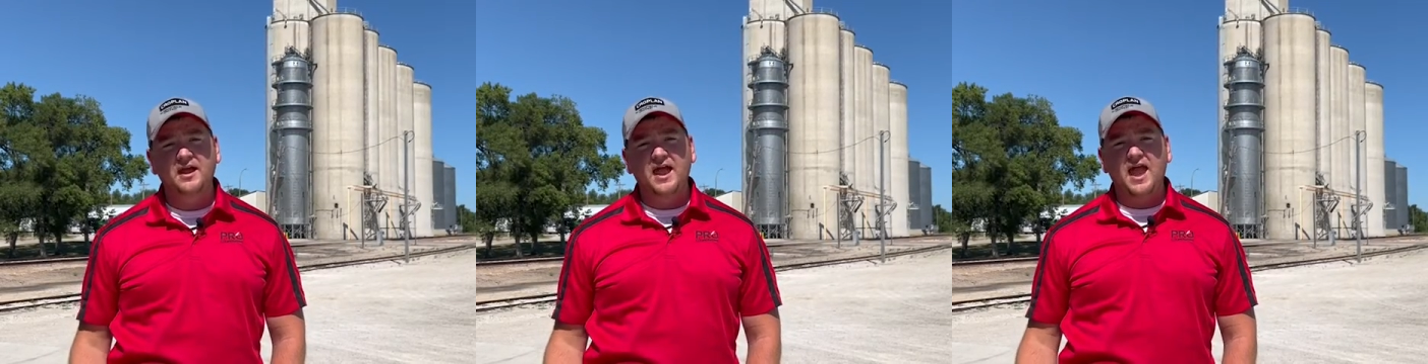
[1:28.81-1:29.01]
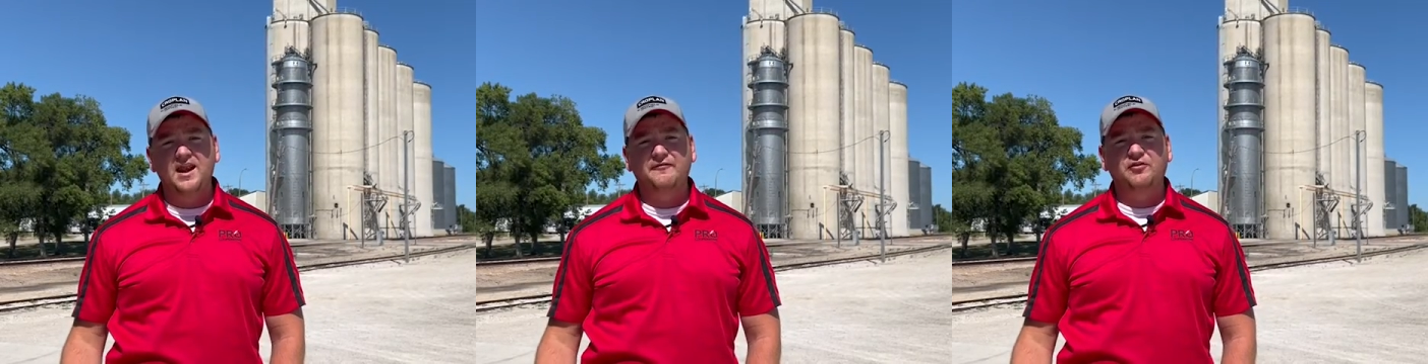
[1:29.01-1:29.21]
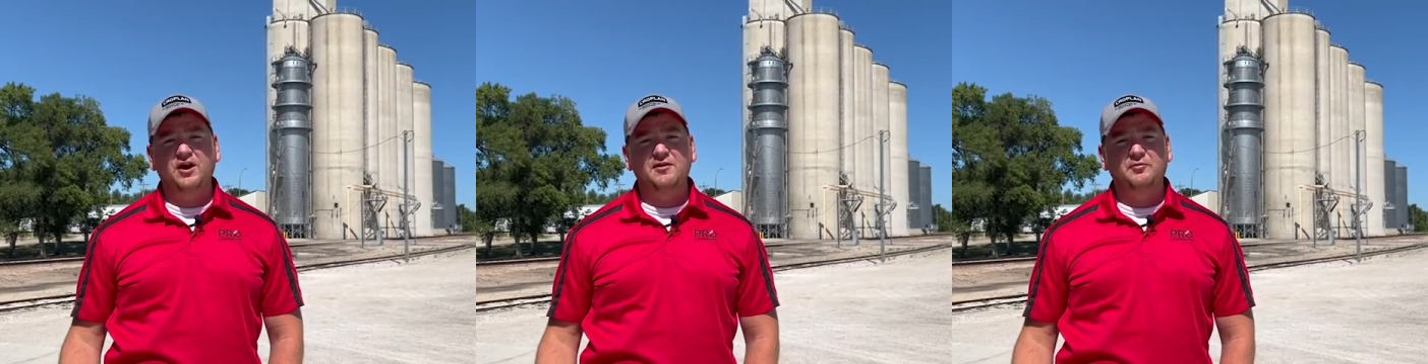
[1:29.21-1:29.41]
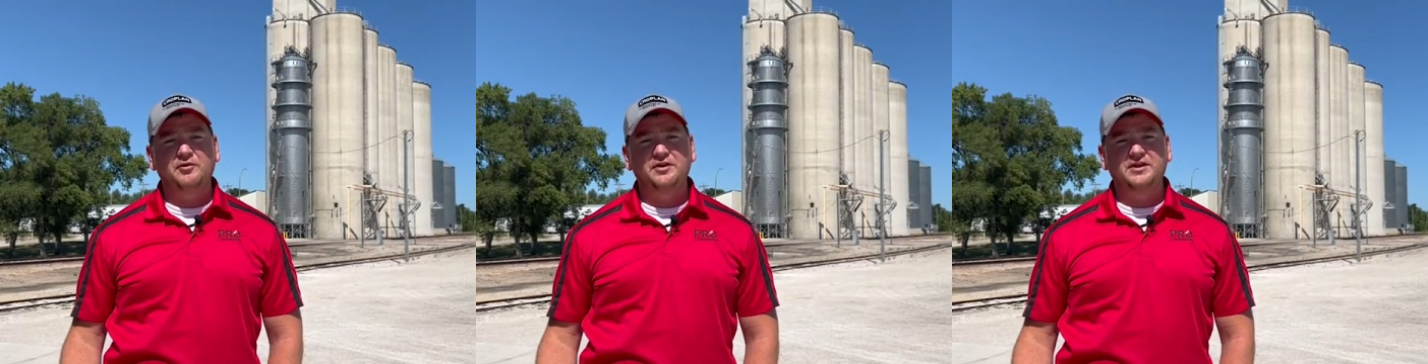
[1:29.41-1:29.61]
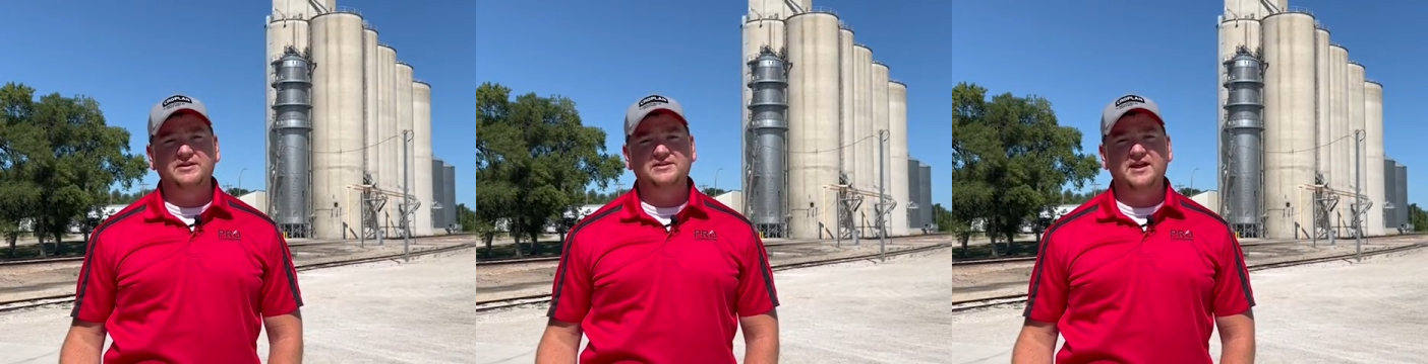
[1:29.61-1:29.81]
And if you're able
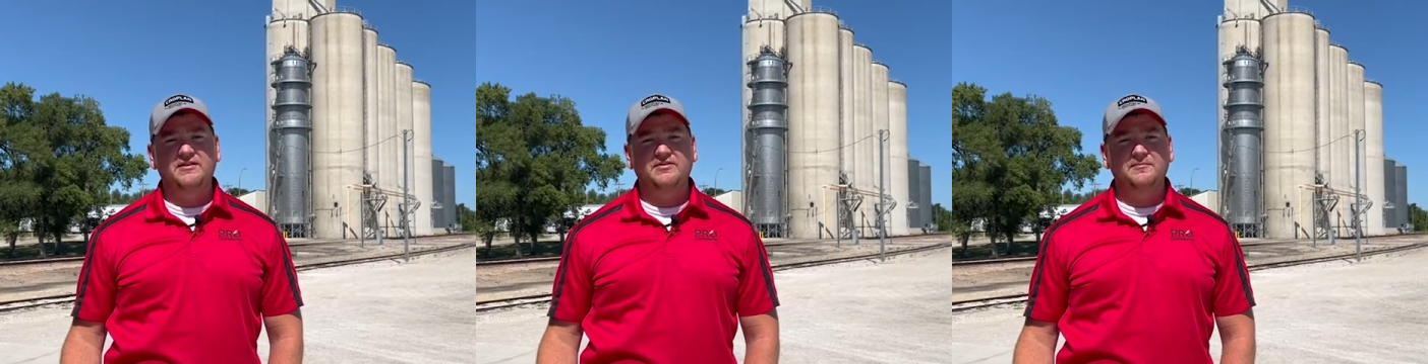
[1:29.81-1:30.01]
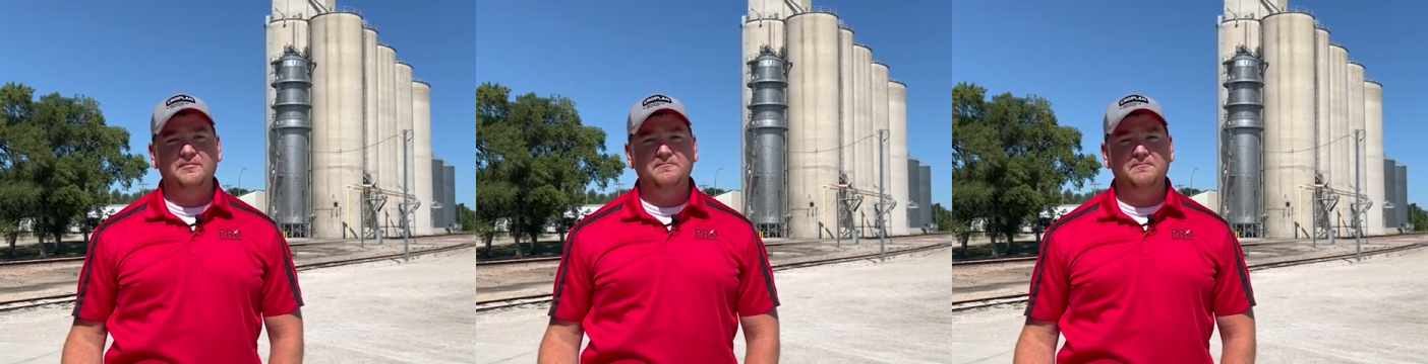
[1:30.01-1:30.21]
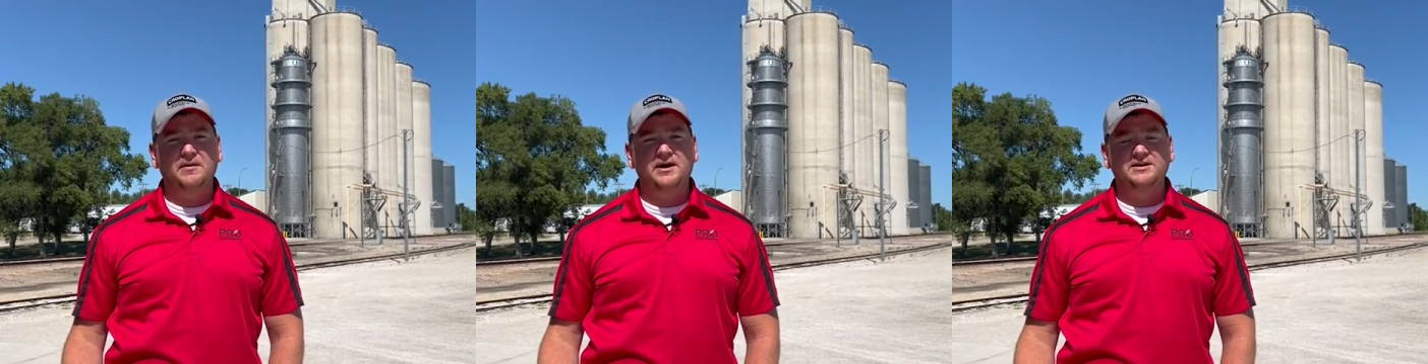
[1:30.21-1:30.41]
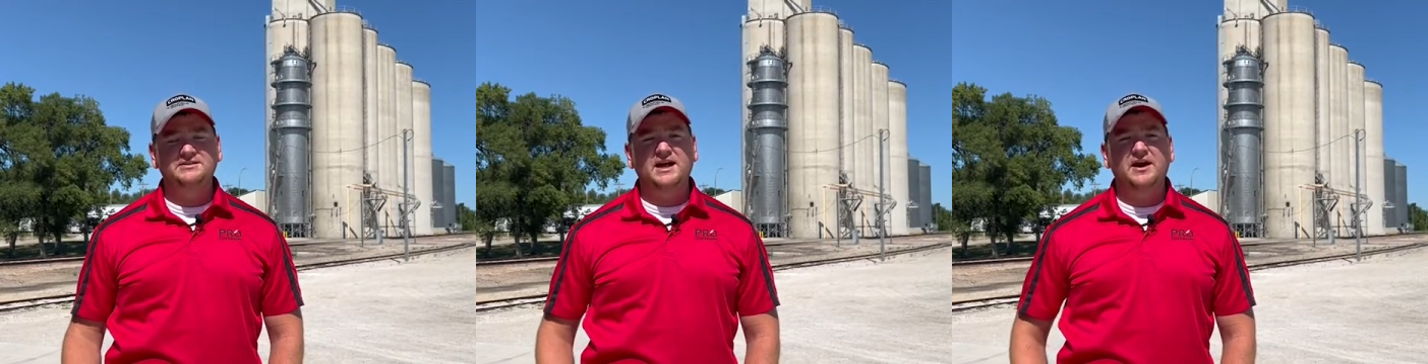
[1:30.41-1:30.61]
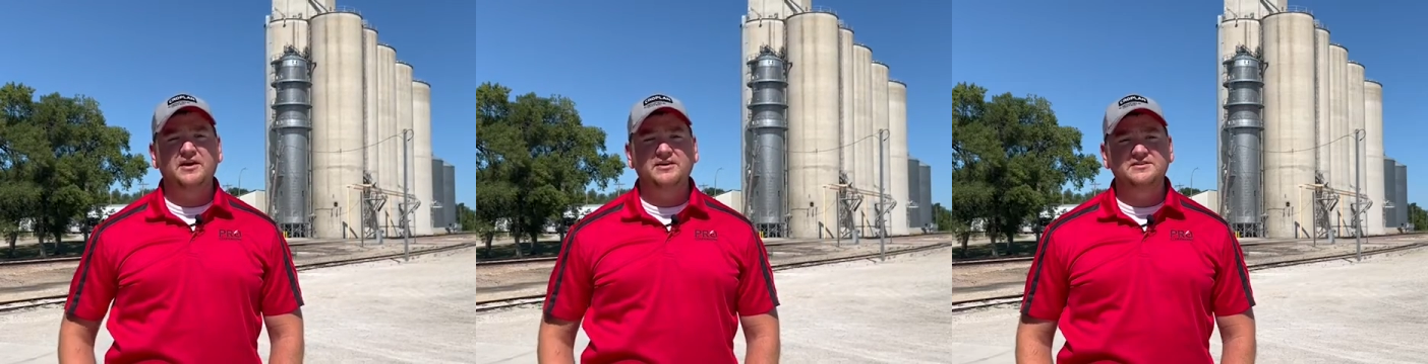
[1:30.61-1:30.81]
to take the bugs
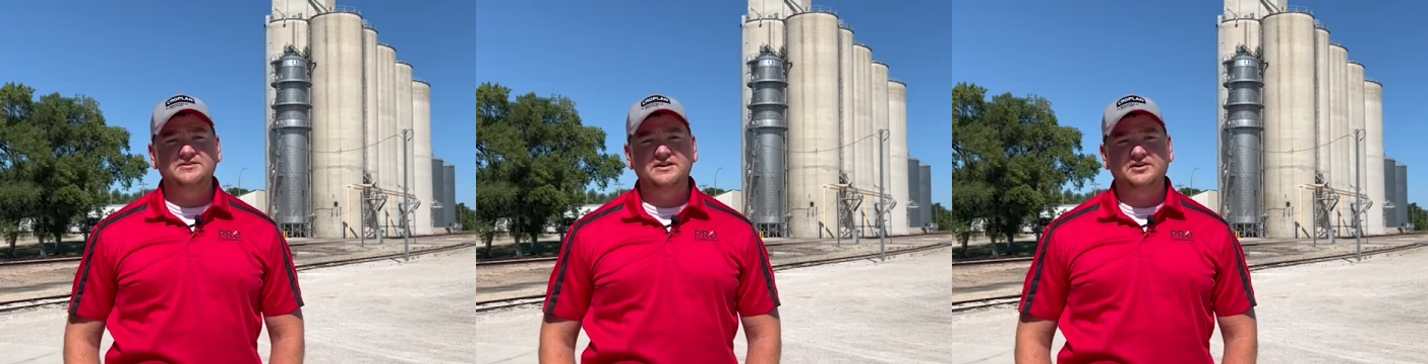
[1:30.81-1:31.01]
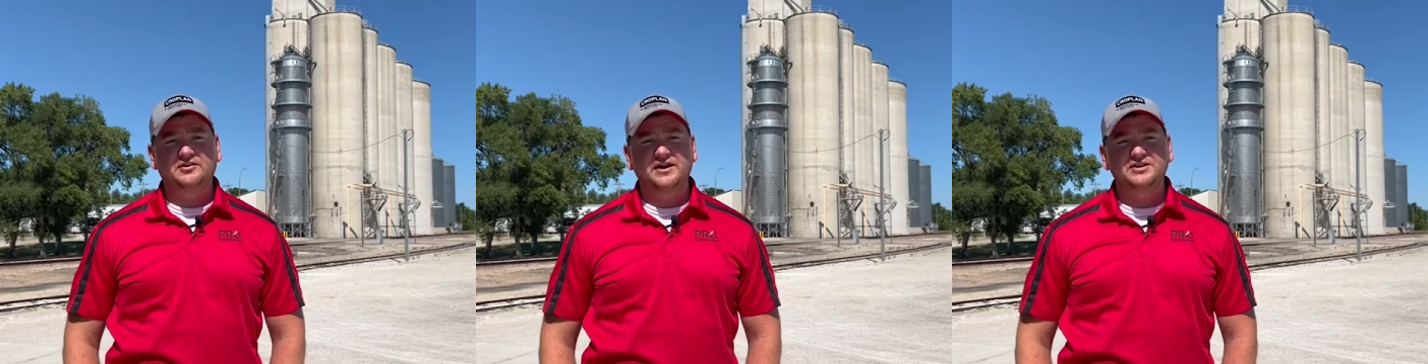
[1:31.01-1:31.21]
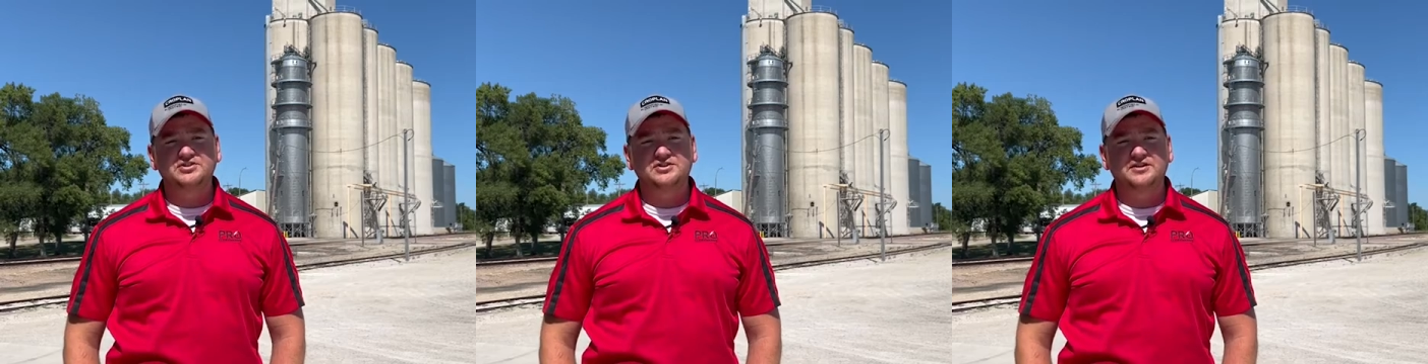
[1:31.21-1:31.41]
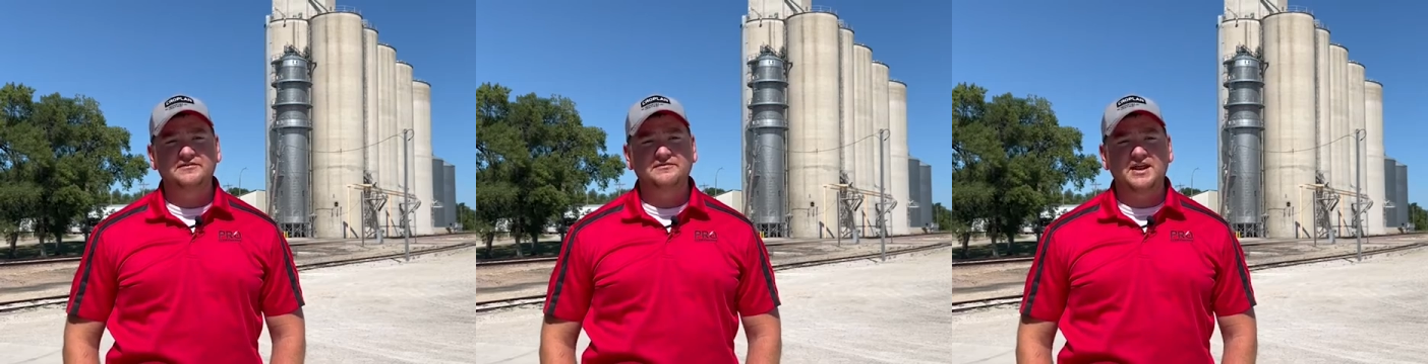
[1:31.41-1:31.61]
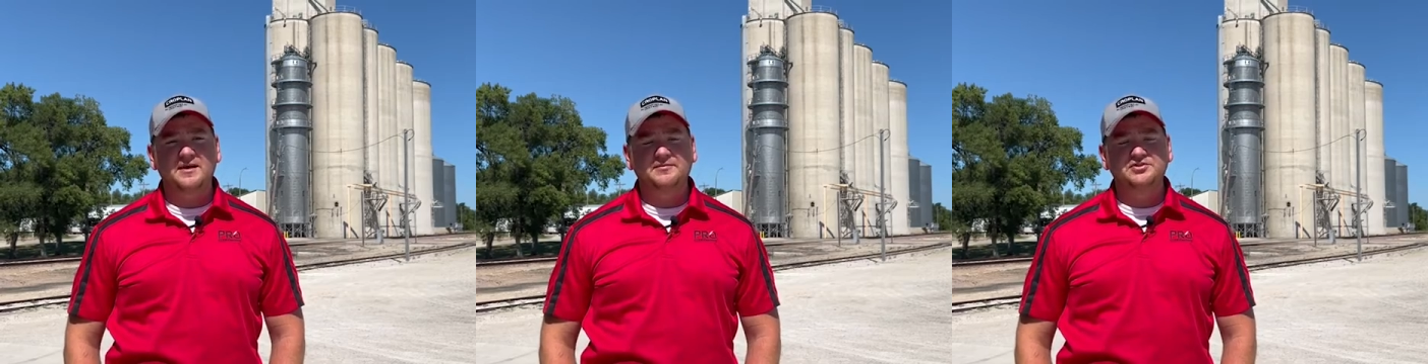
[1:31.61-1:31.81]
out of consideration of
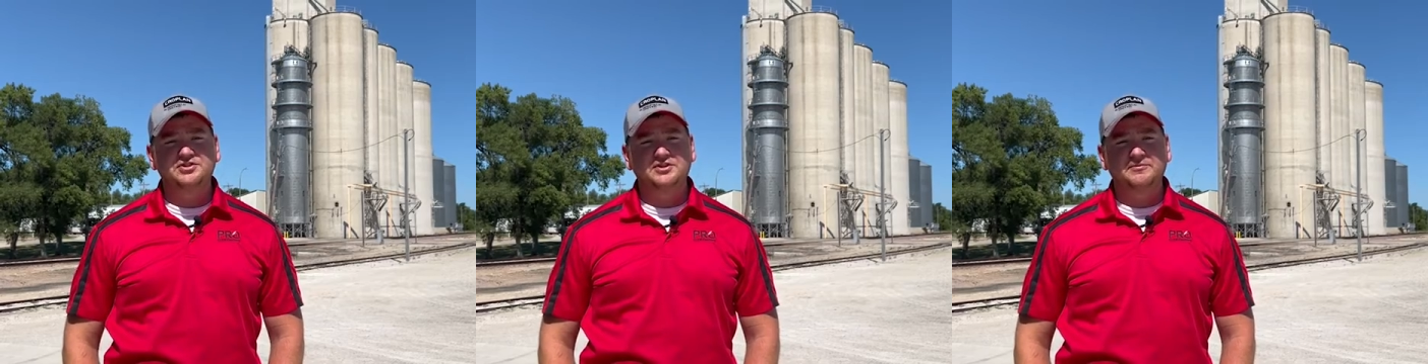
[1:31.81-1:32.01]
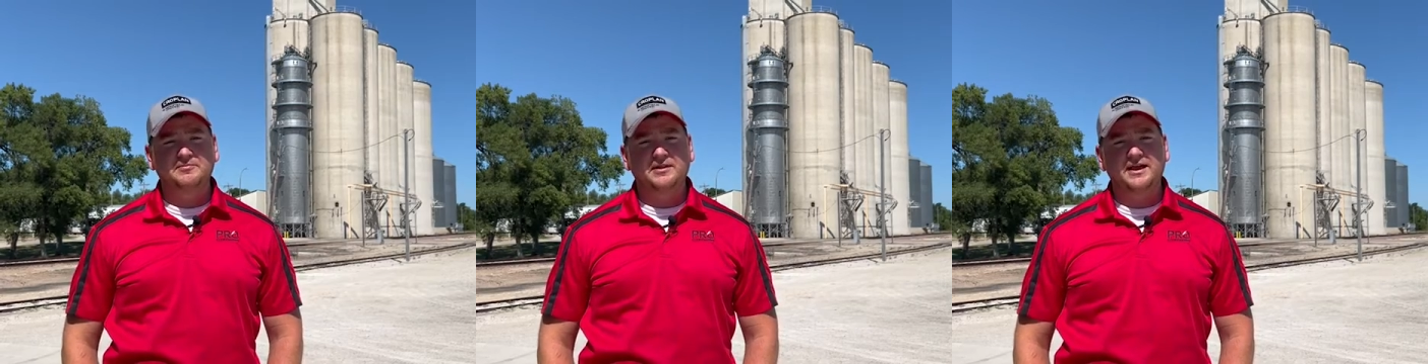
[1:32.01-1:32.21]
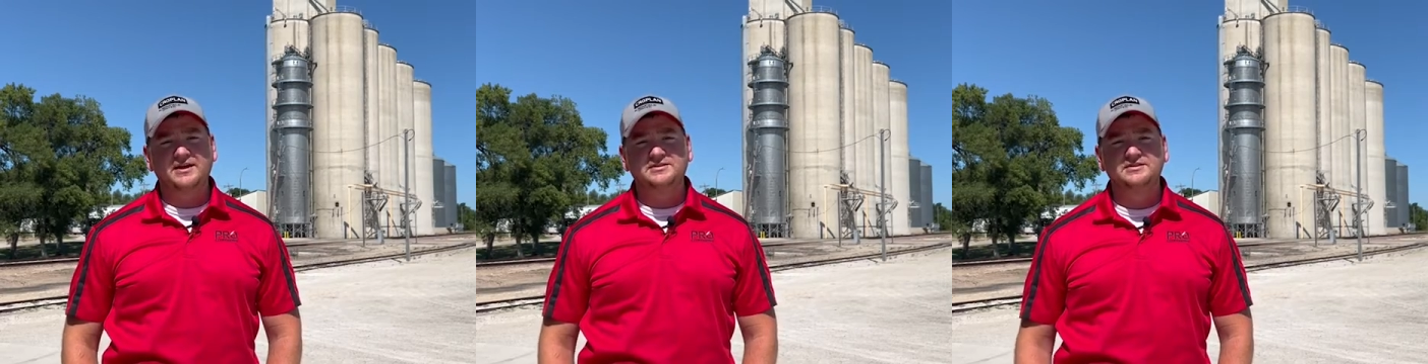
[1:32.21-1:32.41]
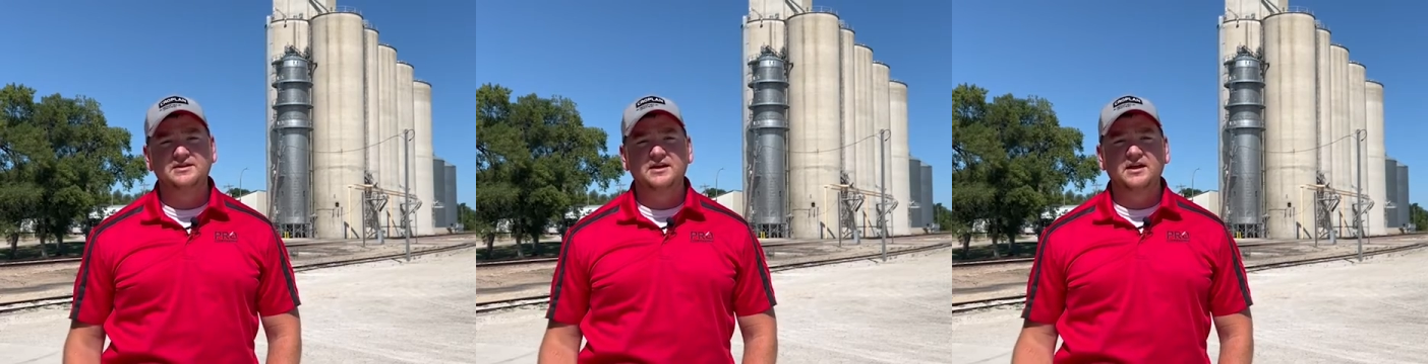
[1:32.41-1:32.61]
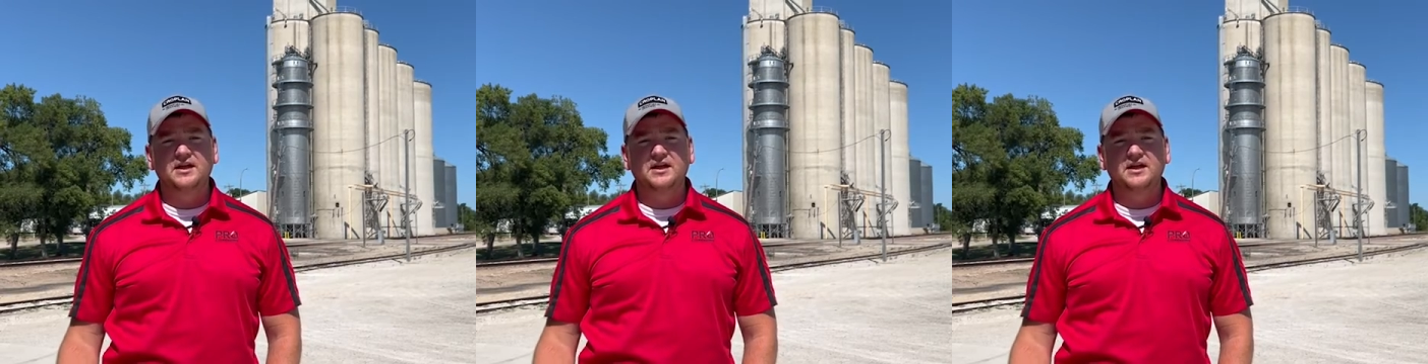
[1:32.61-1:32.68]
damaging your plants,